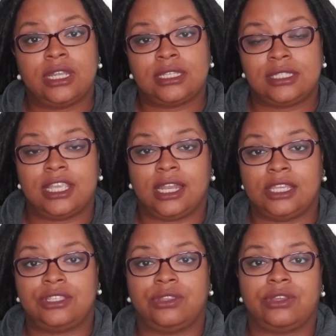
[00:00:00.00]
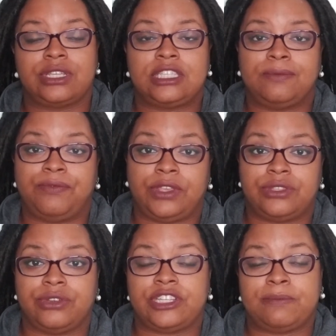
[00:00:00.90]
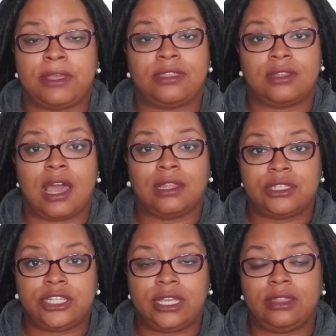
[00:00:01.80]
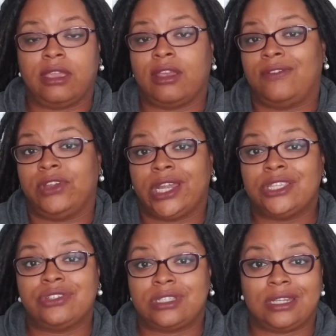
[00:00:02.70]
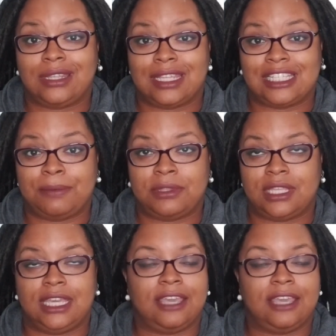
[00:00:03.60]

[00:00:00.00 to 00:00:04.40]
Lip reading: a study, so there's some research and methodology in there if you're interested in that type of thing.